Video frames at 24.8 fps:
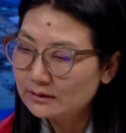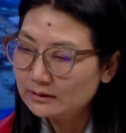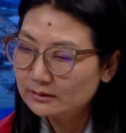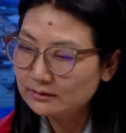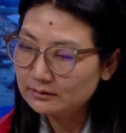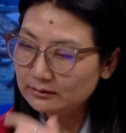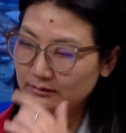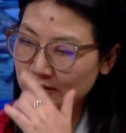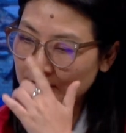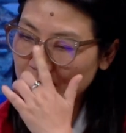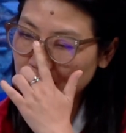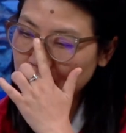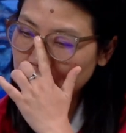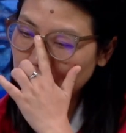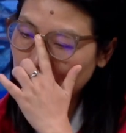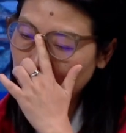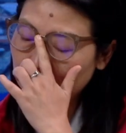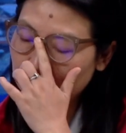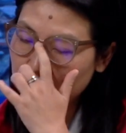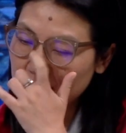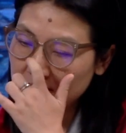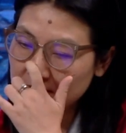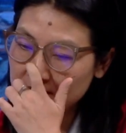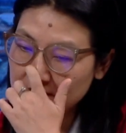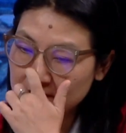
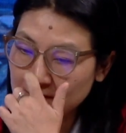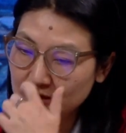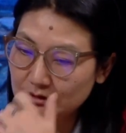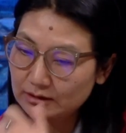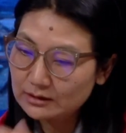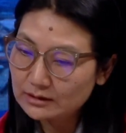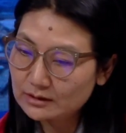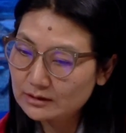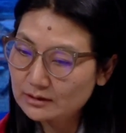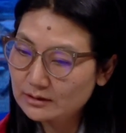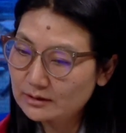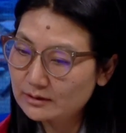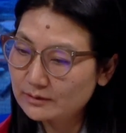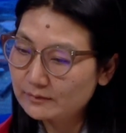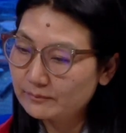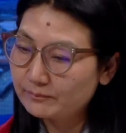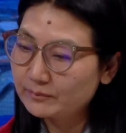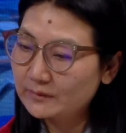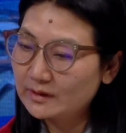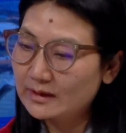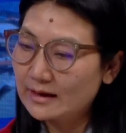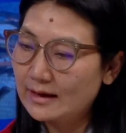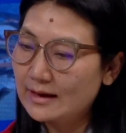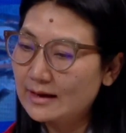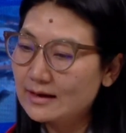And
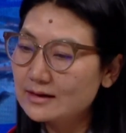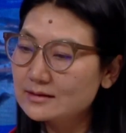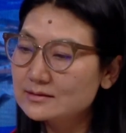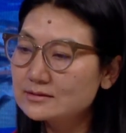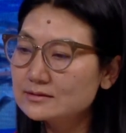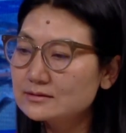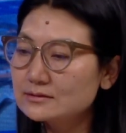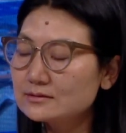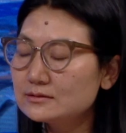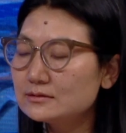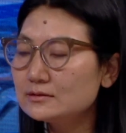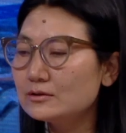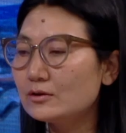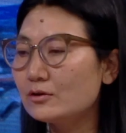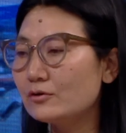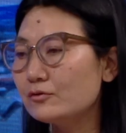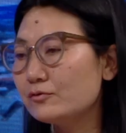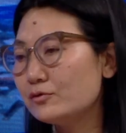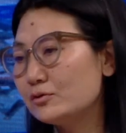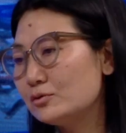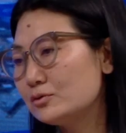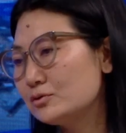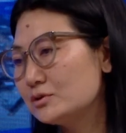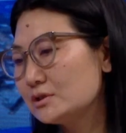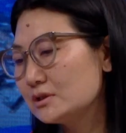the hassle of
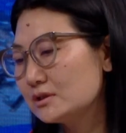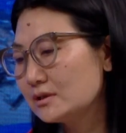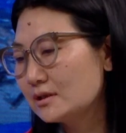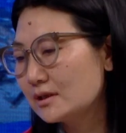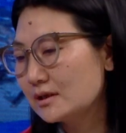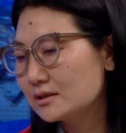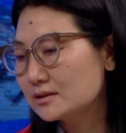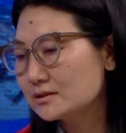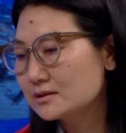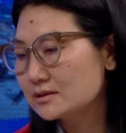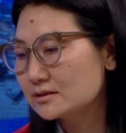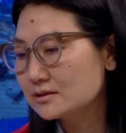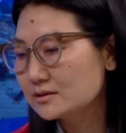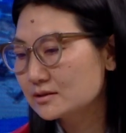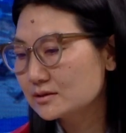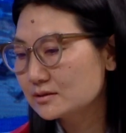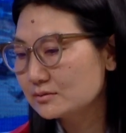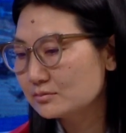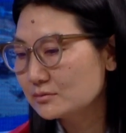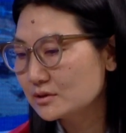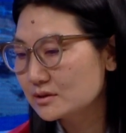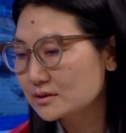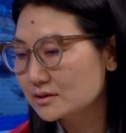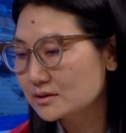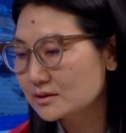using that
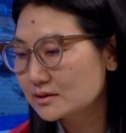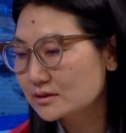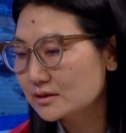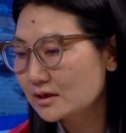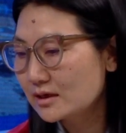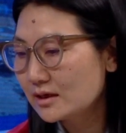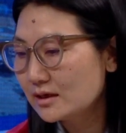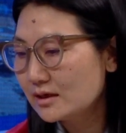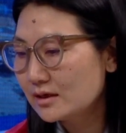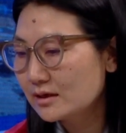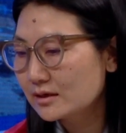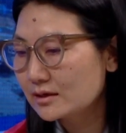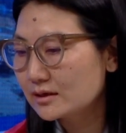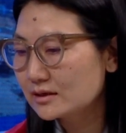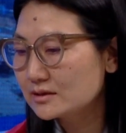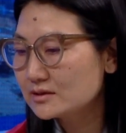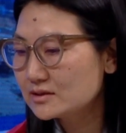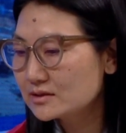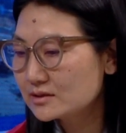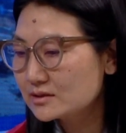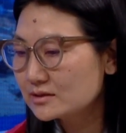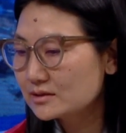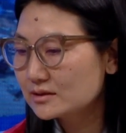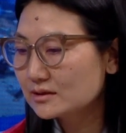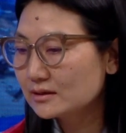system is,
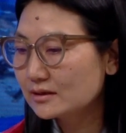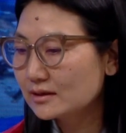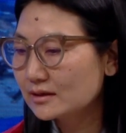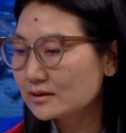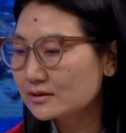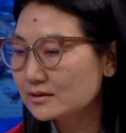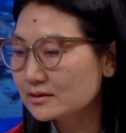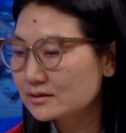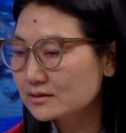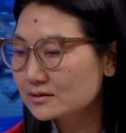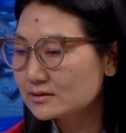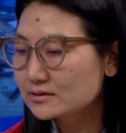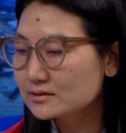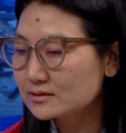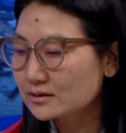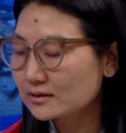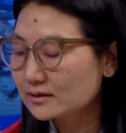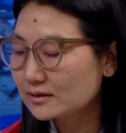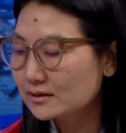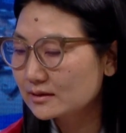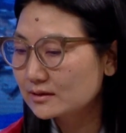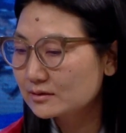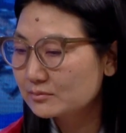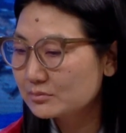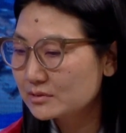considering that it is a
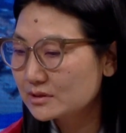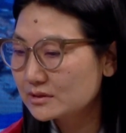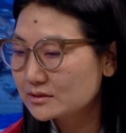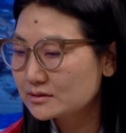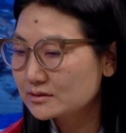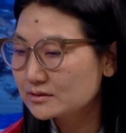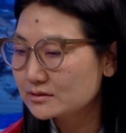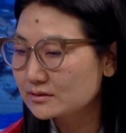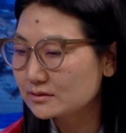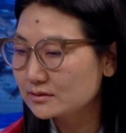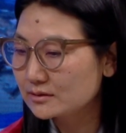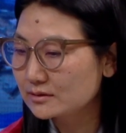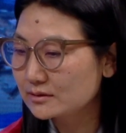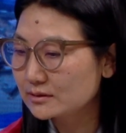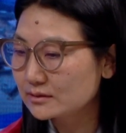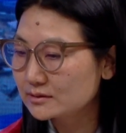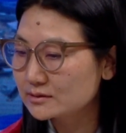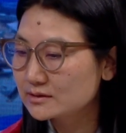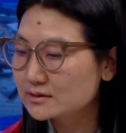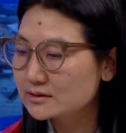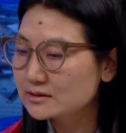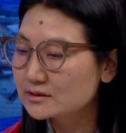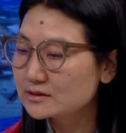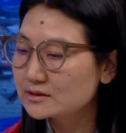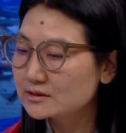client-based
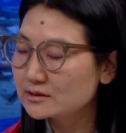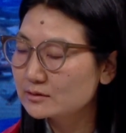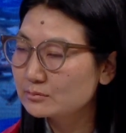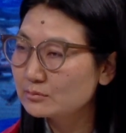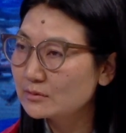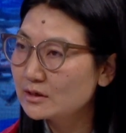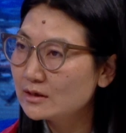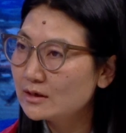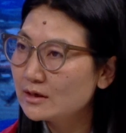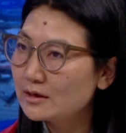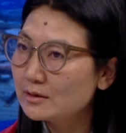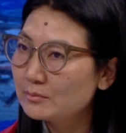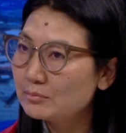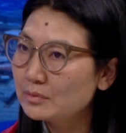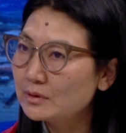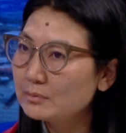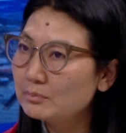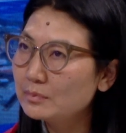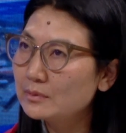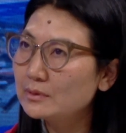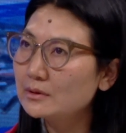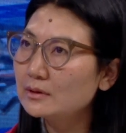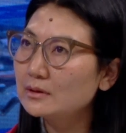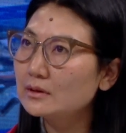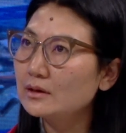system,
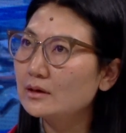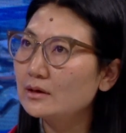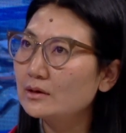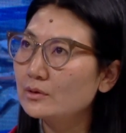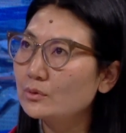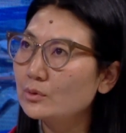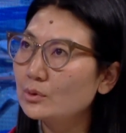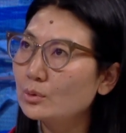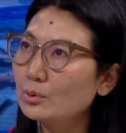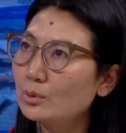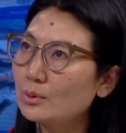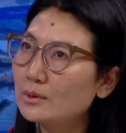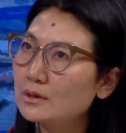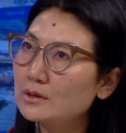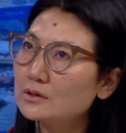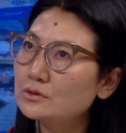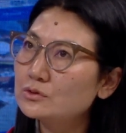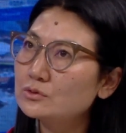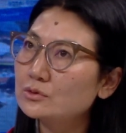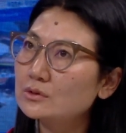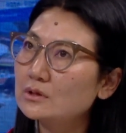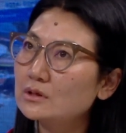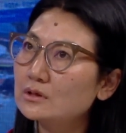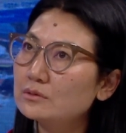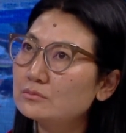people are required
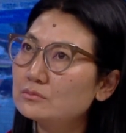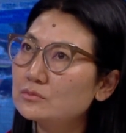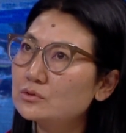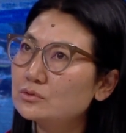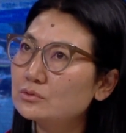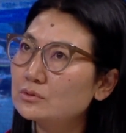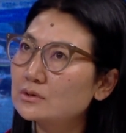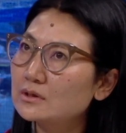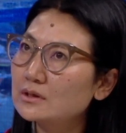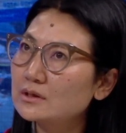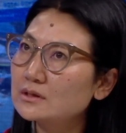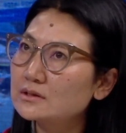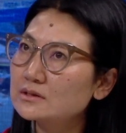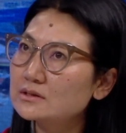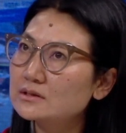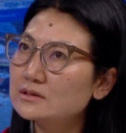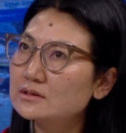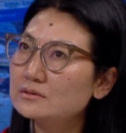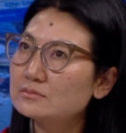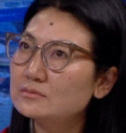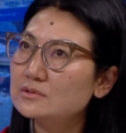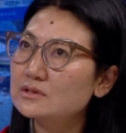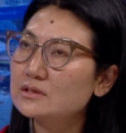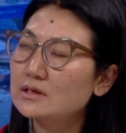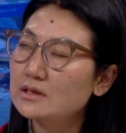to come to the
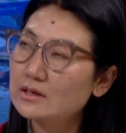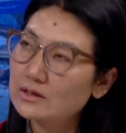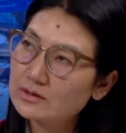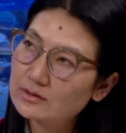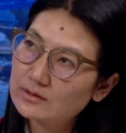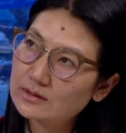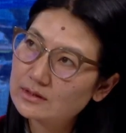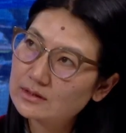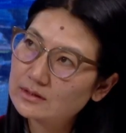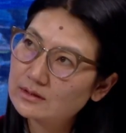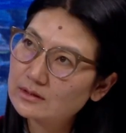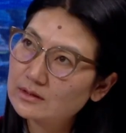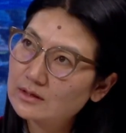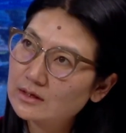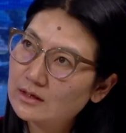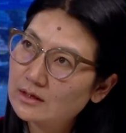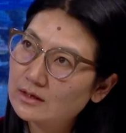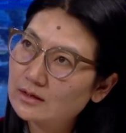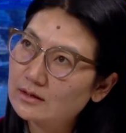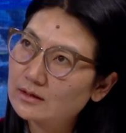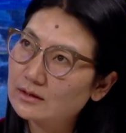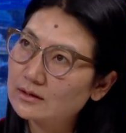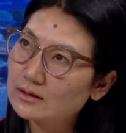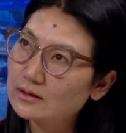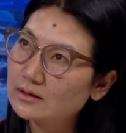customs area.
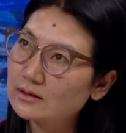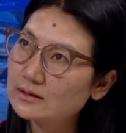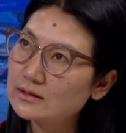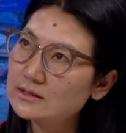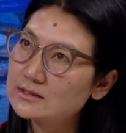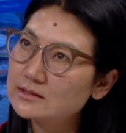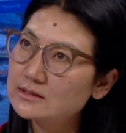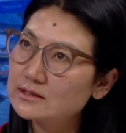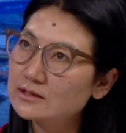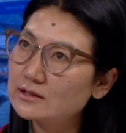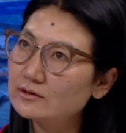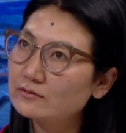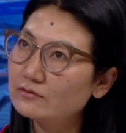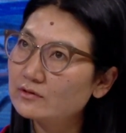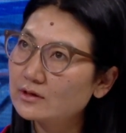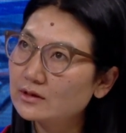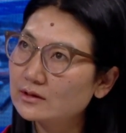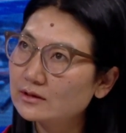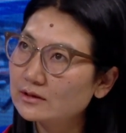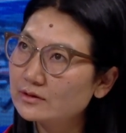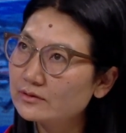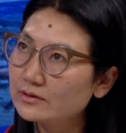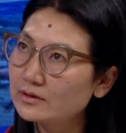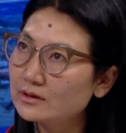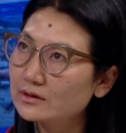Let's say if they are
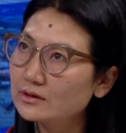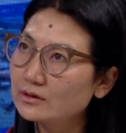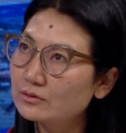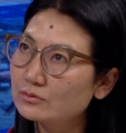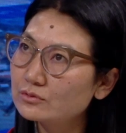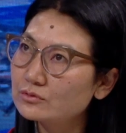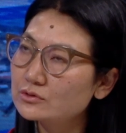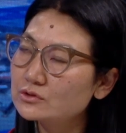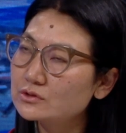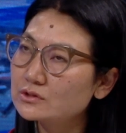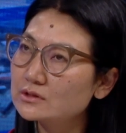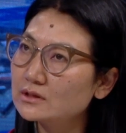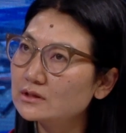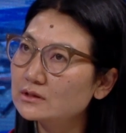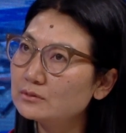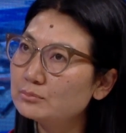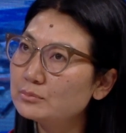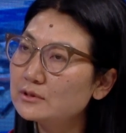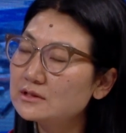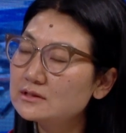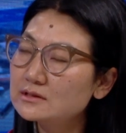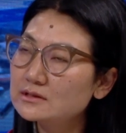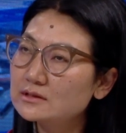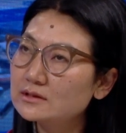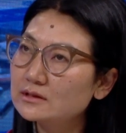clearing their goods in
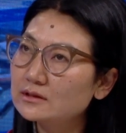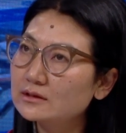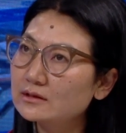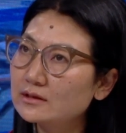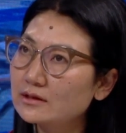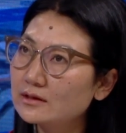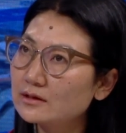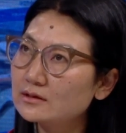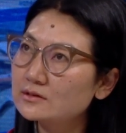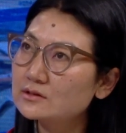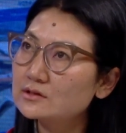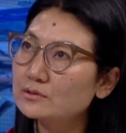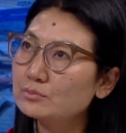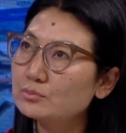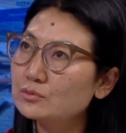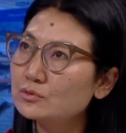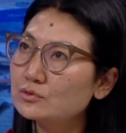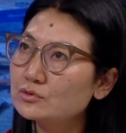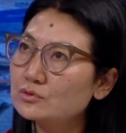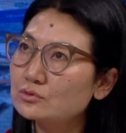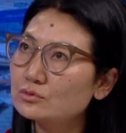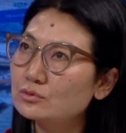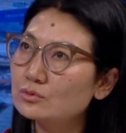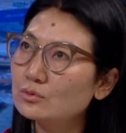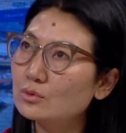Pencilling, they are
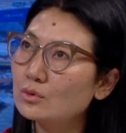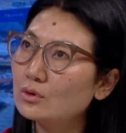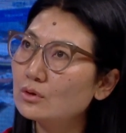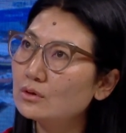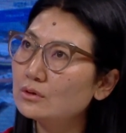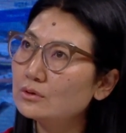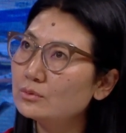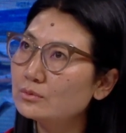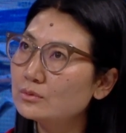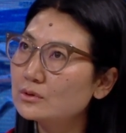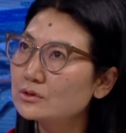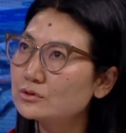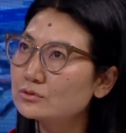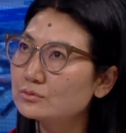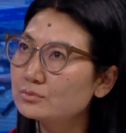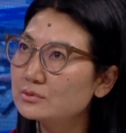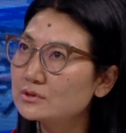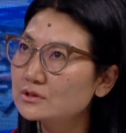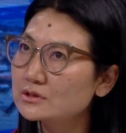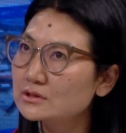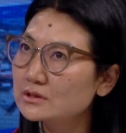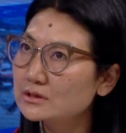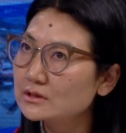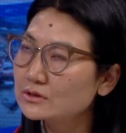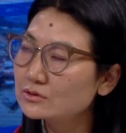supposed to go all the way to
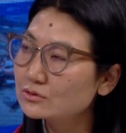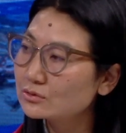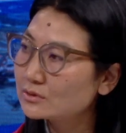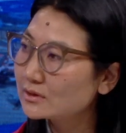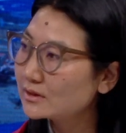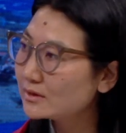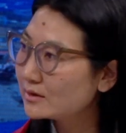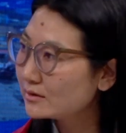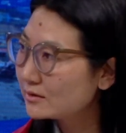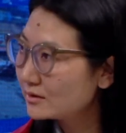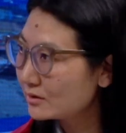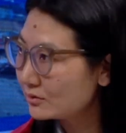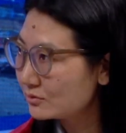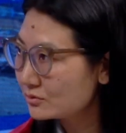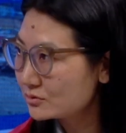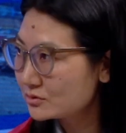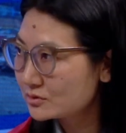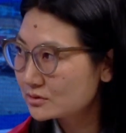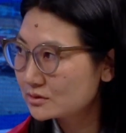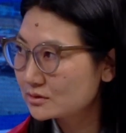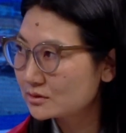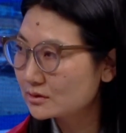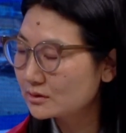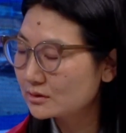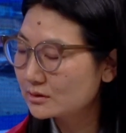Pencilling to clear their
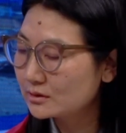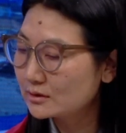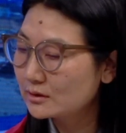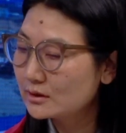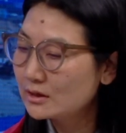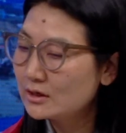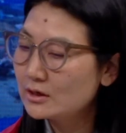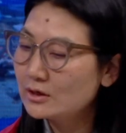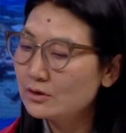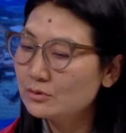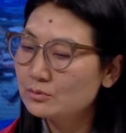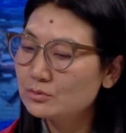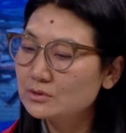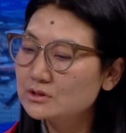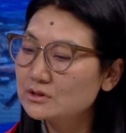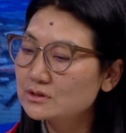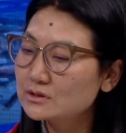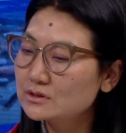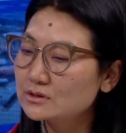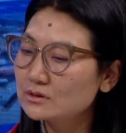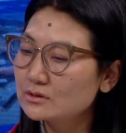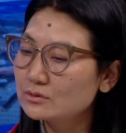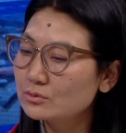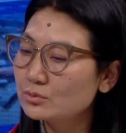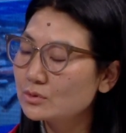goods, which
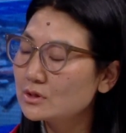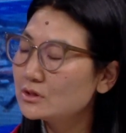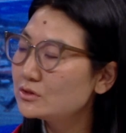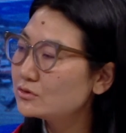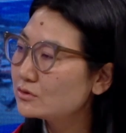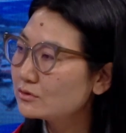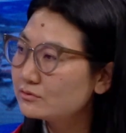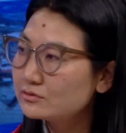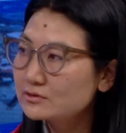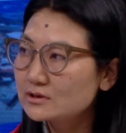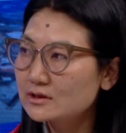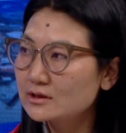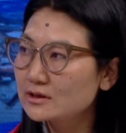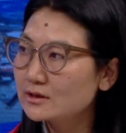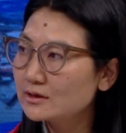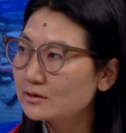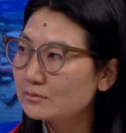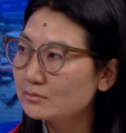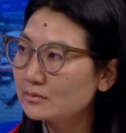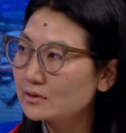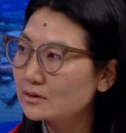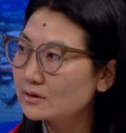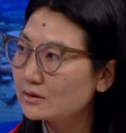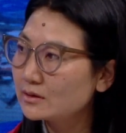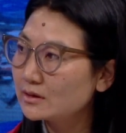is a waste of
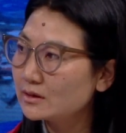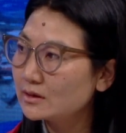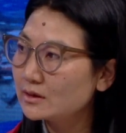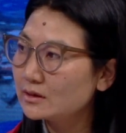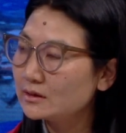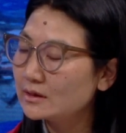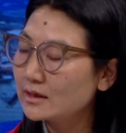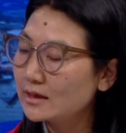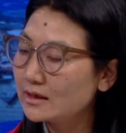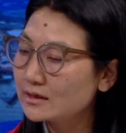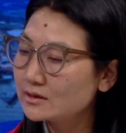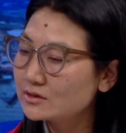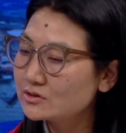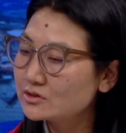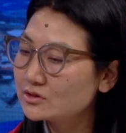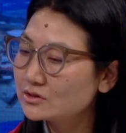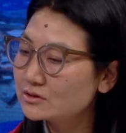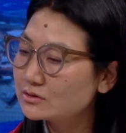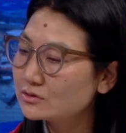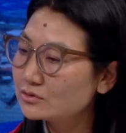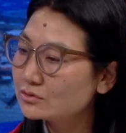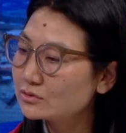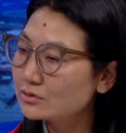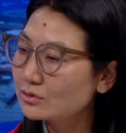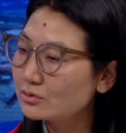time, an
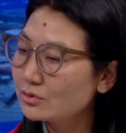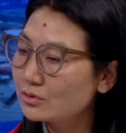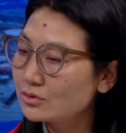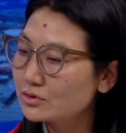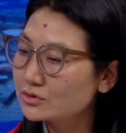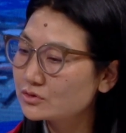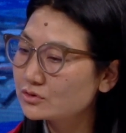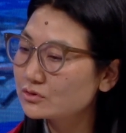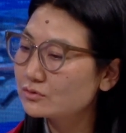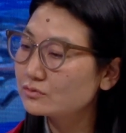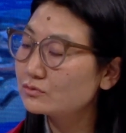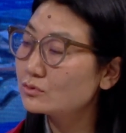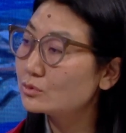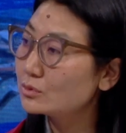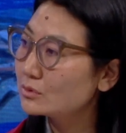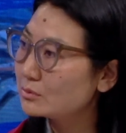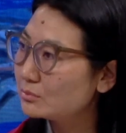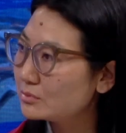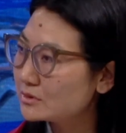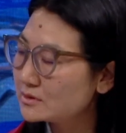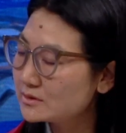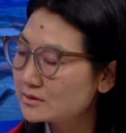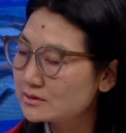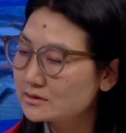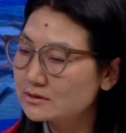addition to the cost of doing
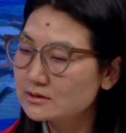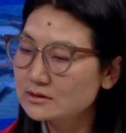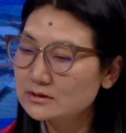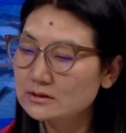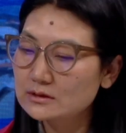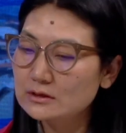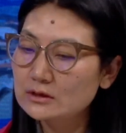business.